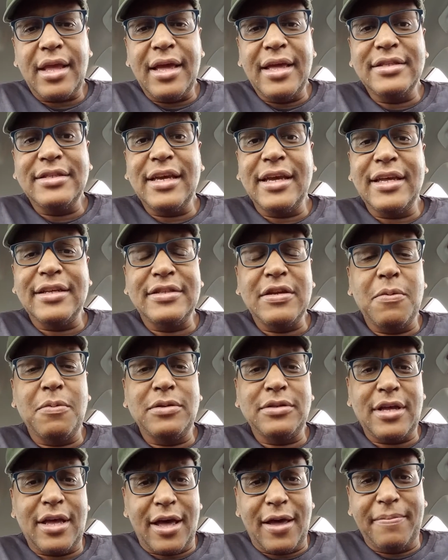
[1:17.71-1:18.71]
is I guess there
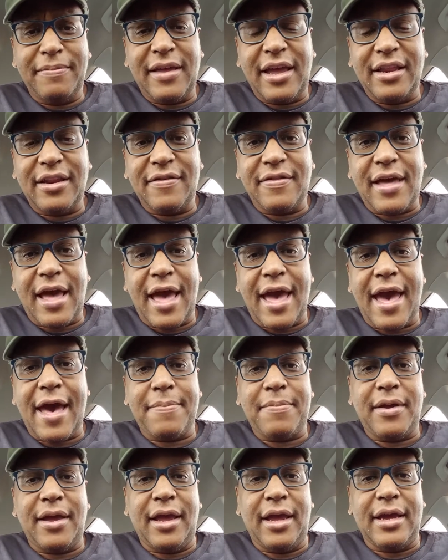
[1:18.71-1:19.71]
was an update of the
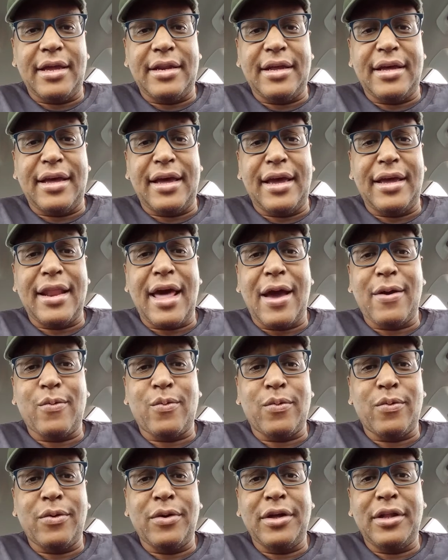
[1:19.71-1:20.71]
app, and I
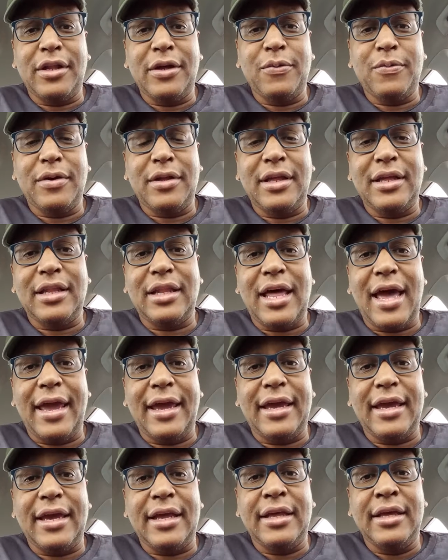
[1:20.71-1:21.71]
really
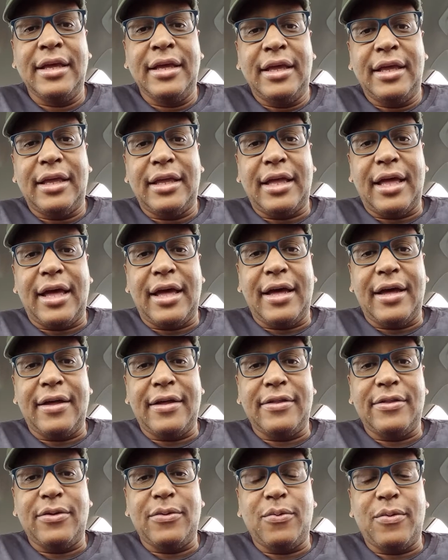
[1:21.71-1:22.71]
like it.
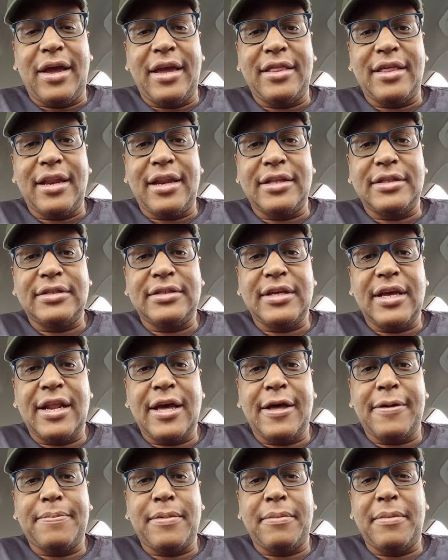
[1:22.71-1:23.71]
The way that it's set
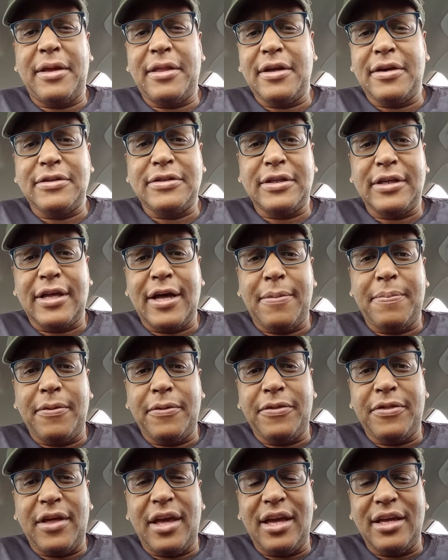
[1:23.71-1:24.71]
up. I mean, there's a
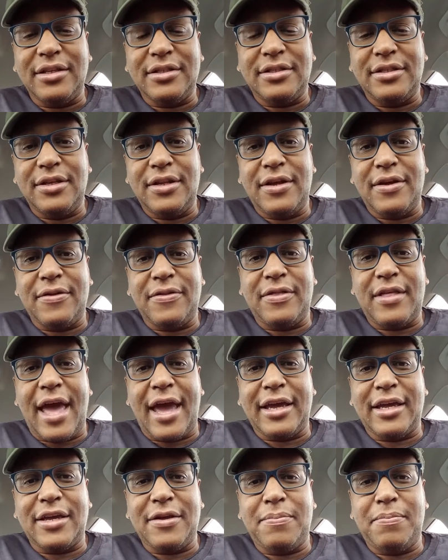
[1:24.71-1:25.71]
couple things,
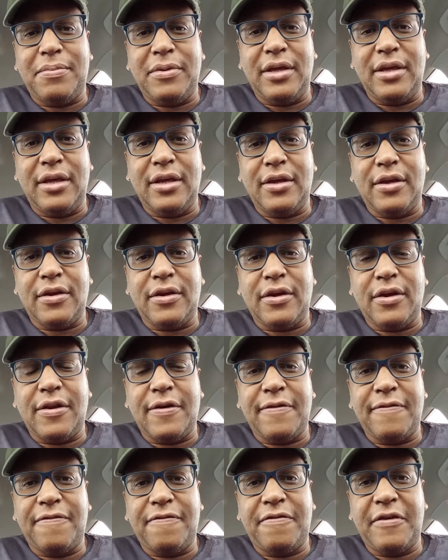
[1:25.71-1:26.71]
that could be,
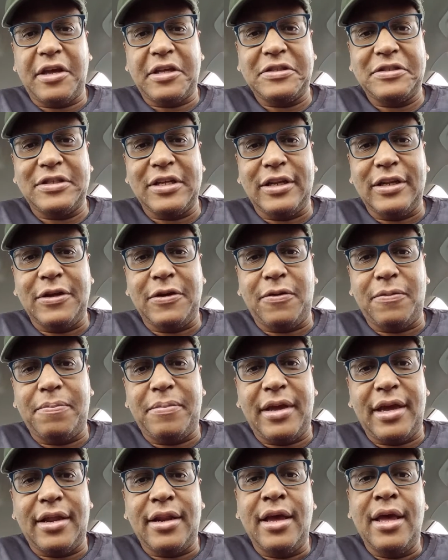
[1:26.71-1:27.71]
fixed a little
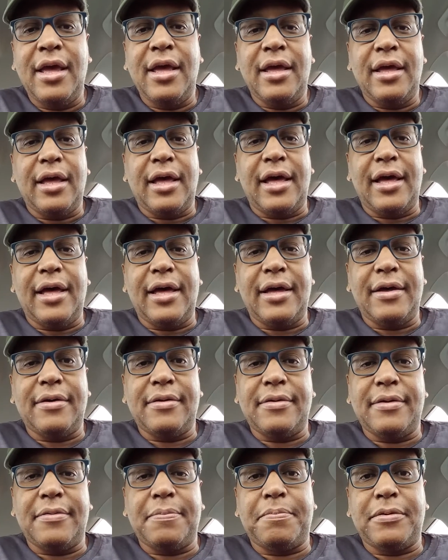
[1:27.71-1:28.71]
bit,
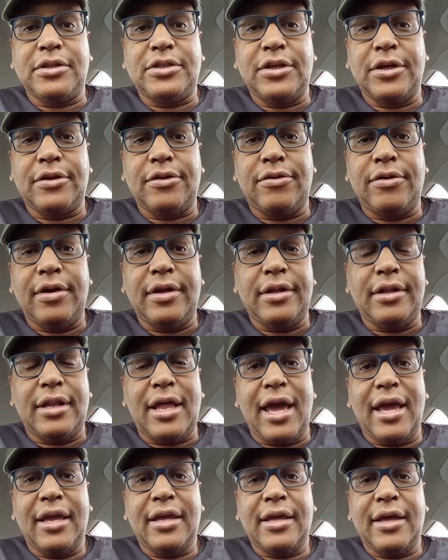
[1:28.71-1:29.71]
particularly
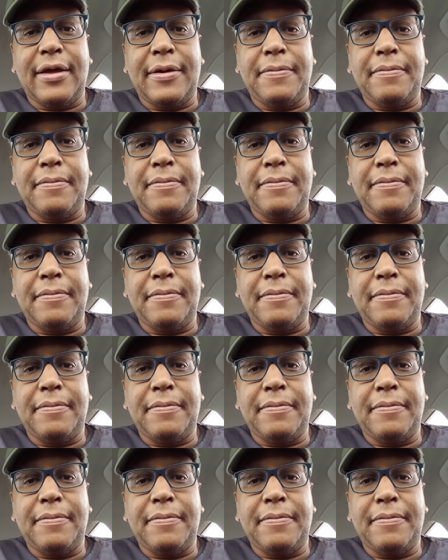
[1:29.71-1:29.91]
like,